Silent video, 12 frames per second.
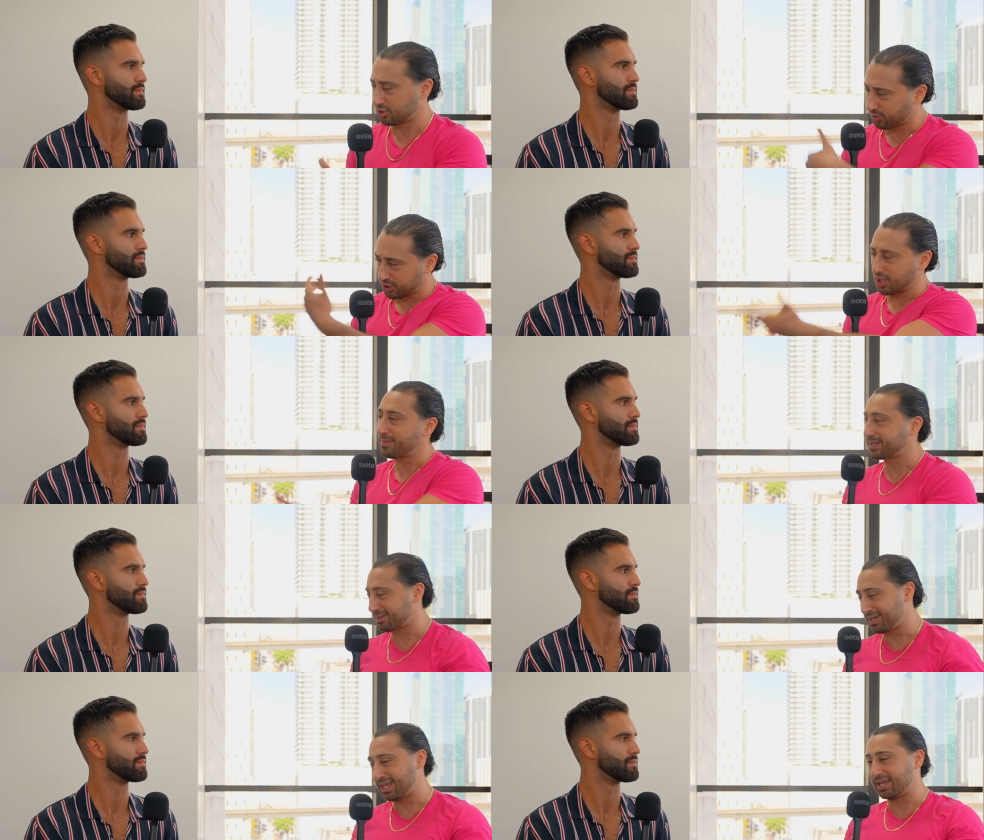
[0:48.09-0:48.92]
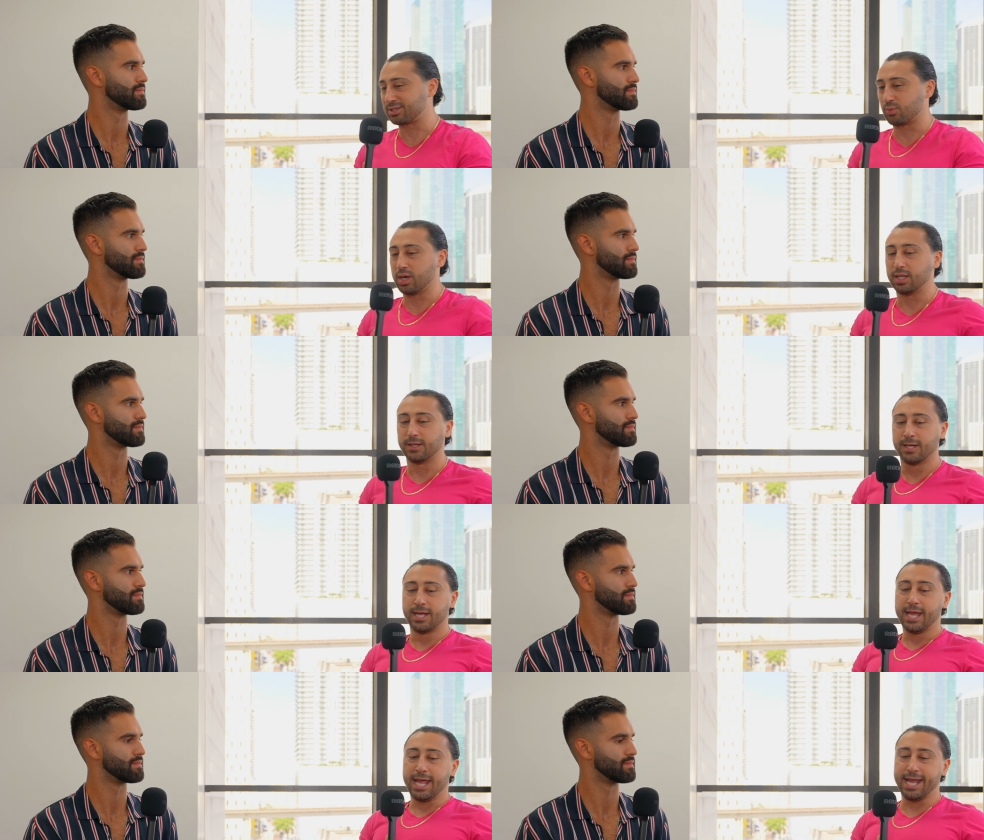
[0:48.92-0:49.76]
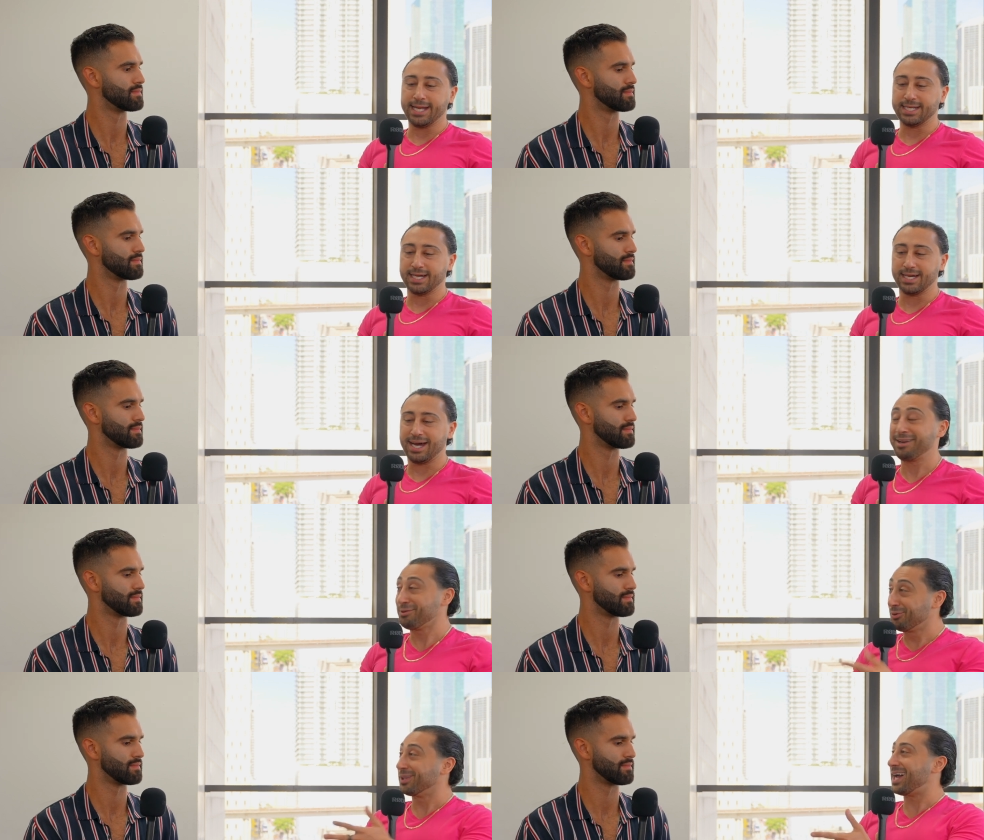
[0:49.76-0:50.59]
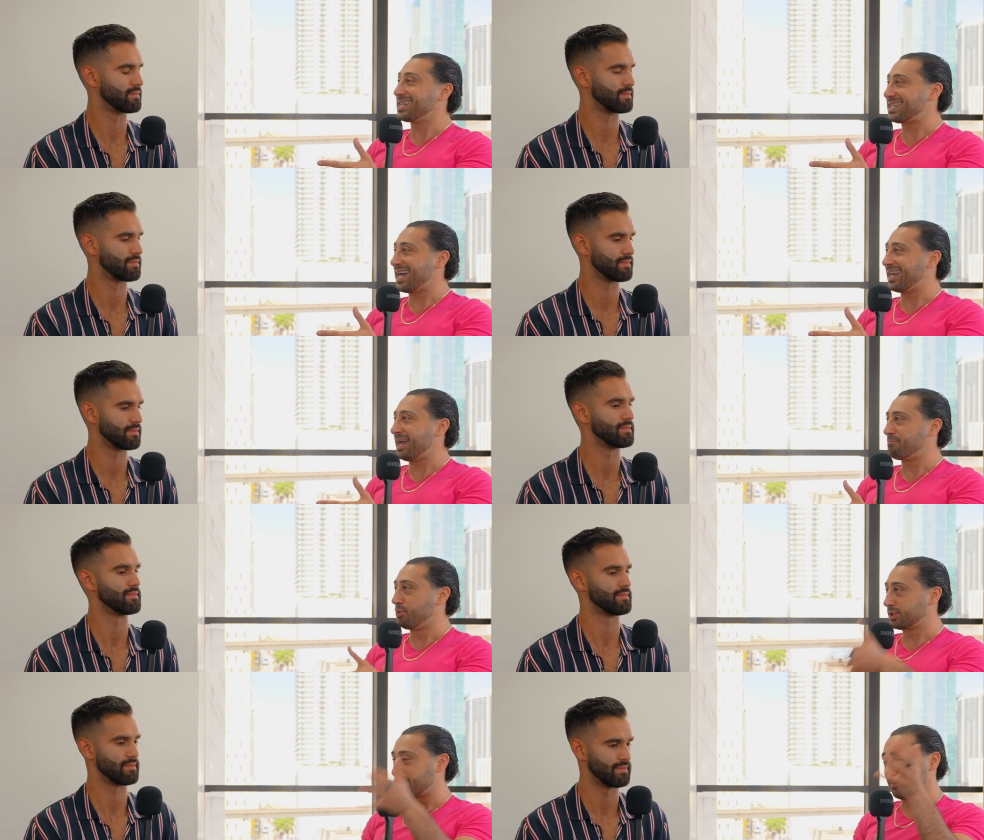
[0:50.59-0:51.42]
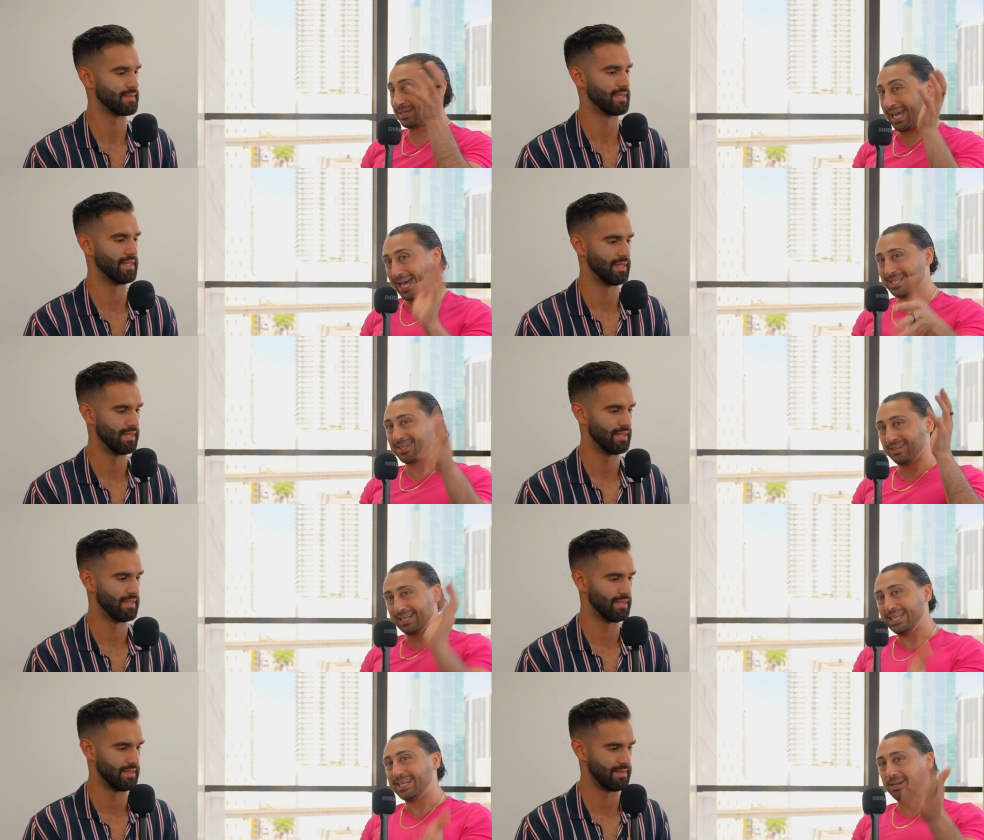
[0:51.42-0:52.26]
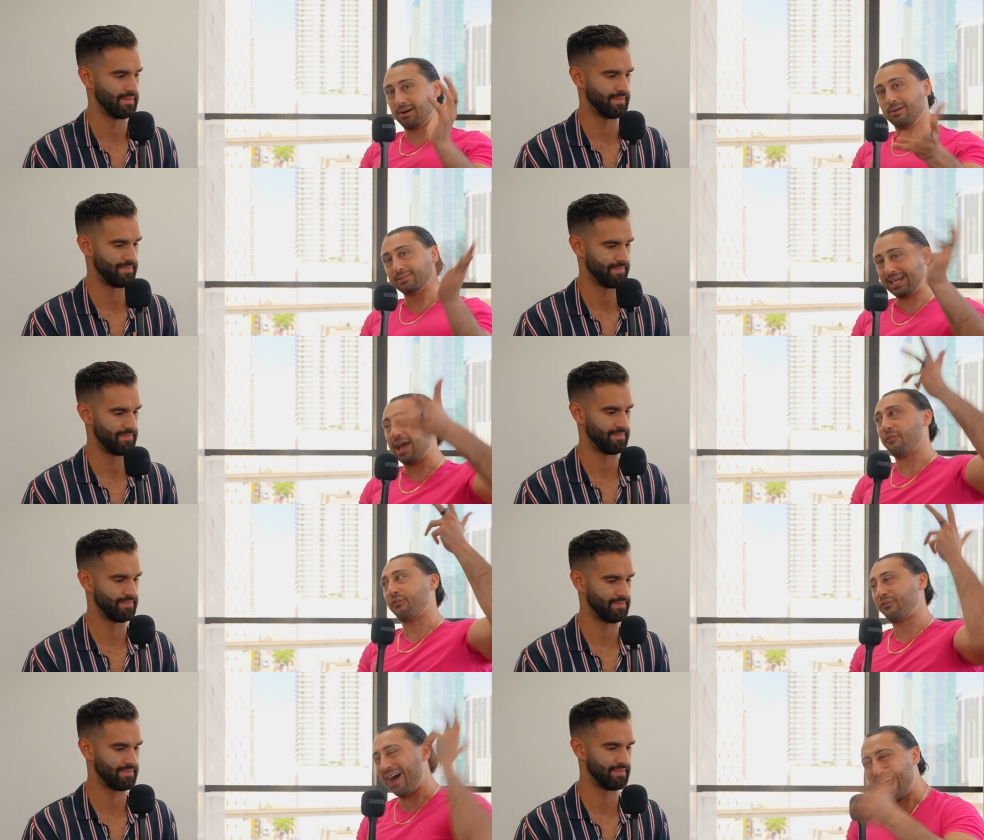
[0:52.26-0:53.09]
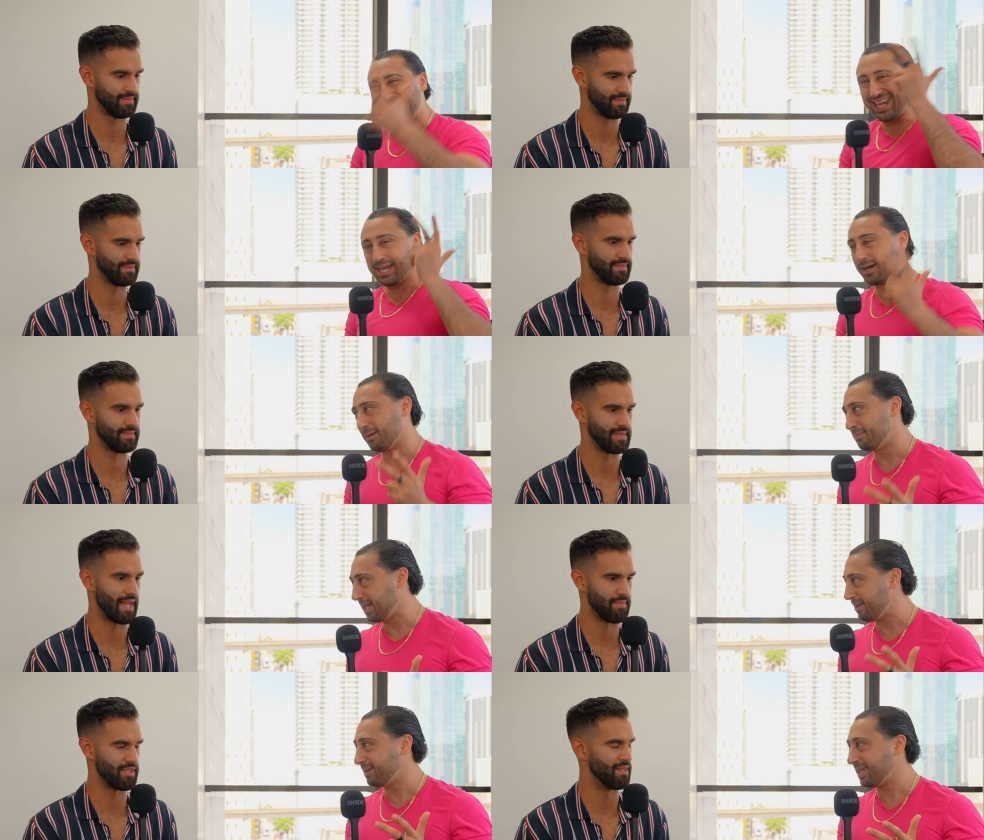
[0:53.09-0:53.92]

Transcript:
Speaker 1: So we're gonna talk about some of that as well, and uh, how to utilize that and put some gasoline on that fire, baby.